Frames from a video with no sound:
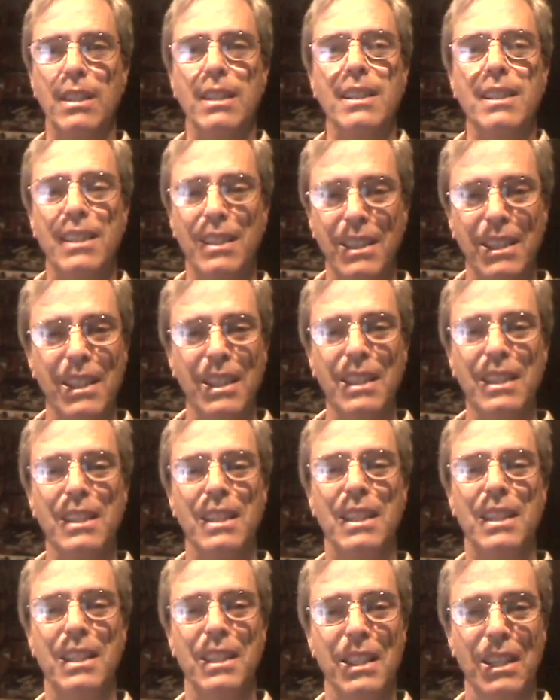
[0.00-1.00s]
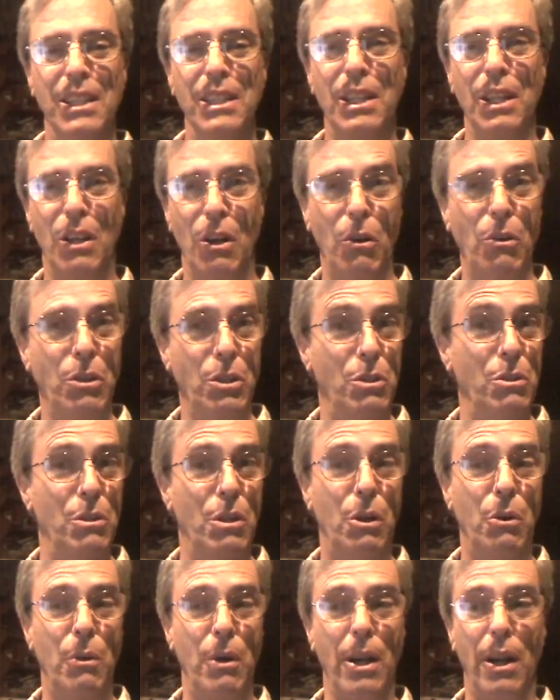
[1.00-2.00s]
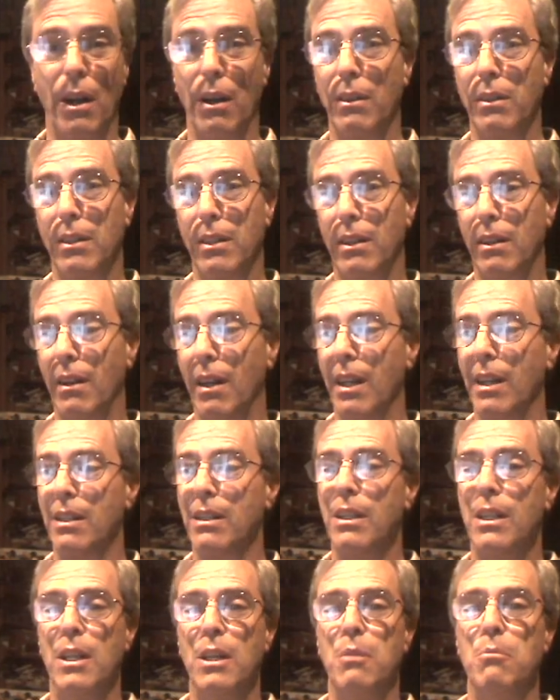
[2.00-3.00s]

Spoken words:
to go you-know-where, all right?